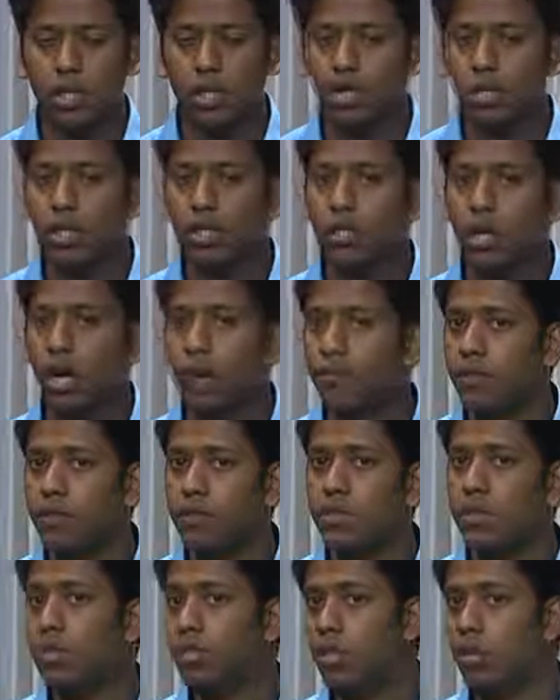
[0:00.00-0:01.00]
These
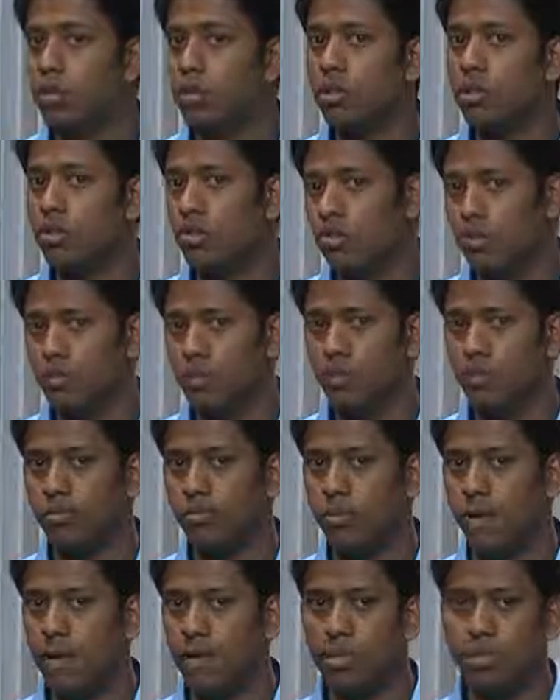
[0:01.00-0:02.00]
obviously don't
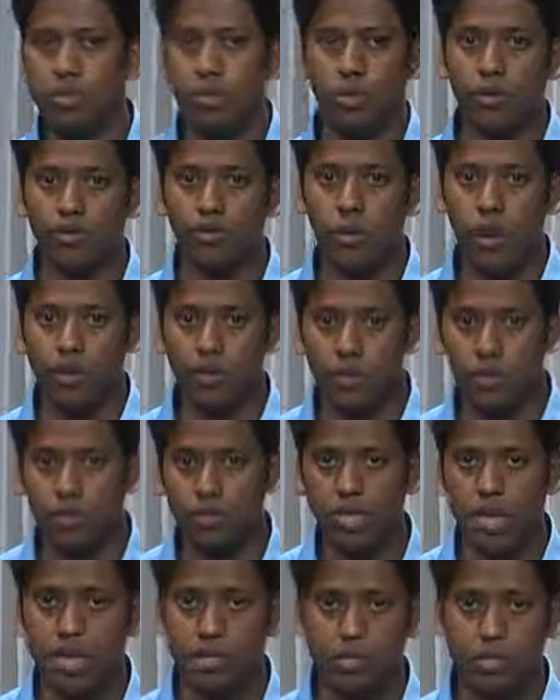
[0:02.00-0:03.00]
contribute any sort of revenue
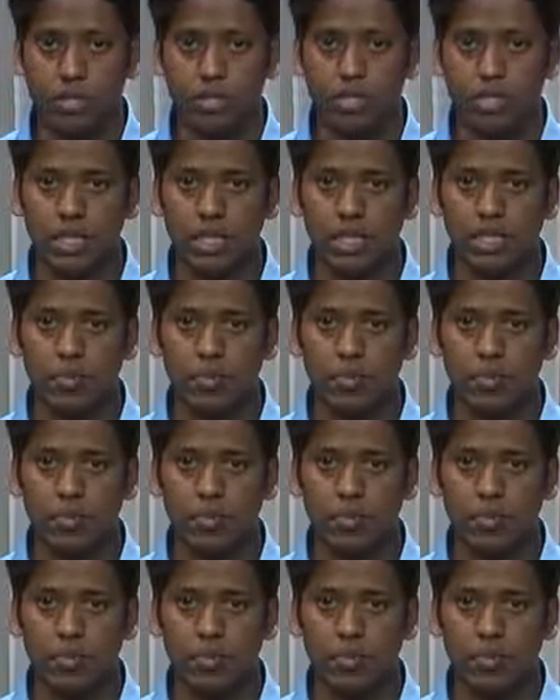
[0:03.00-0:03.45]
to XYZ,